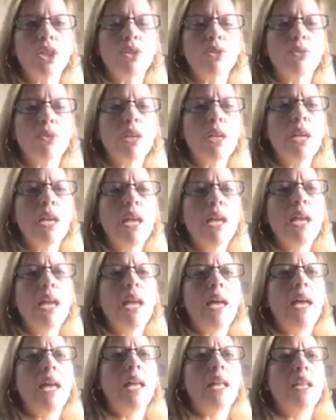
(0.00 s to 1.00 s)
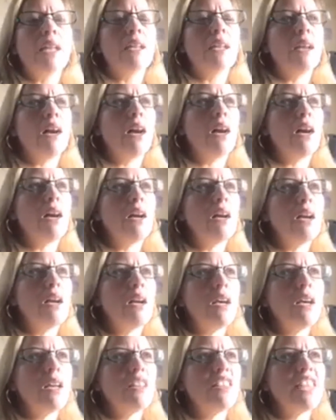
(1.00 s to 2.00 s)
you, and
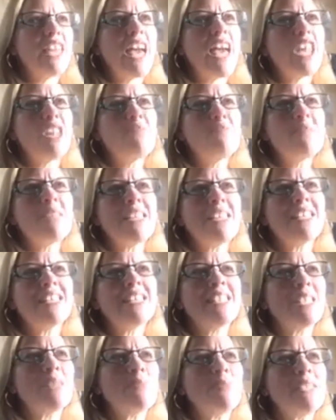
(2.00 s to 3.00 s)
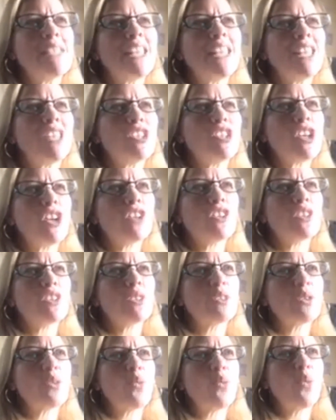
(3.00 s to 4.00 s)
the enemy seeps in and
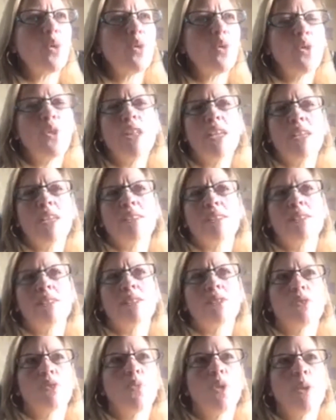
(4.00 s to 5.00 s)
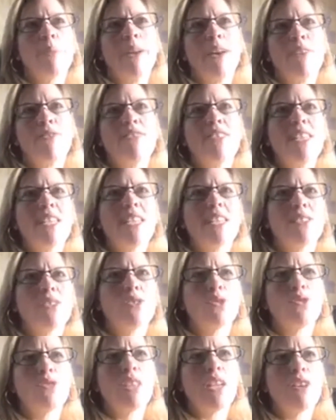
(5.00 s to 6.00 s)
starts, well, this, or what about
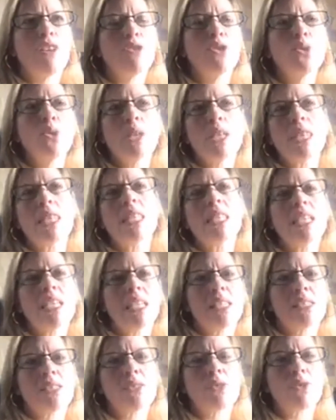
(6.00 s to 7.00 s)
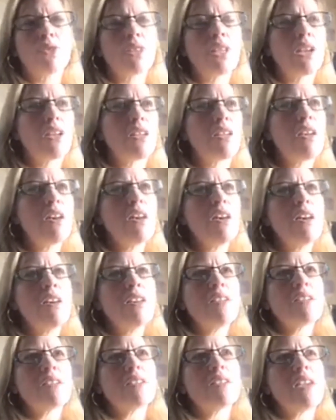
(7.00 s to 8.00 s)
this, or they're doing this, or they,
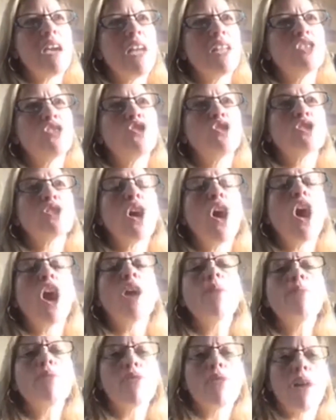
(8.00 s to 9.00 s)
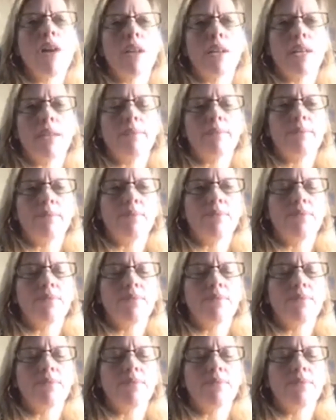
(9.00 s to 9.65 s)
and you just harbor on it.